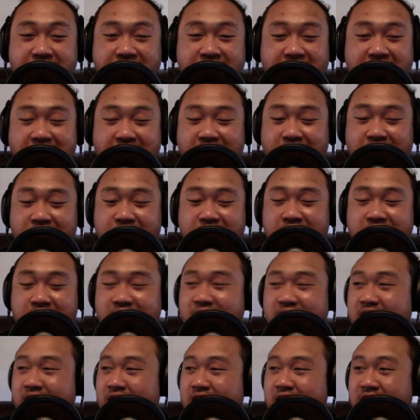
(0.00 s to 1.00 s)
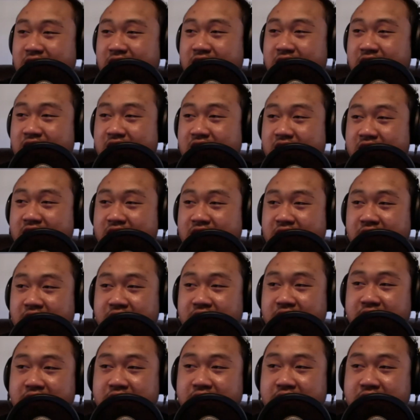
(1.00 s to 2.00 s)
And I know, like
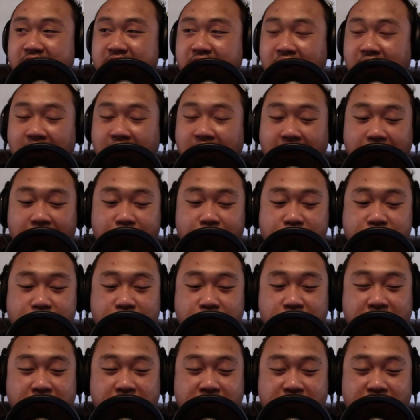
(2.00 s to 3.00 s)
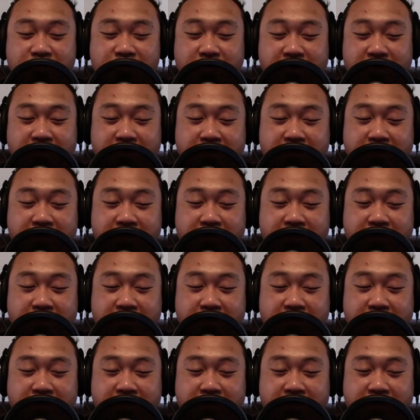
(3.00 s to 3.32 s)
in the Alhambra school district,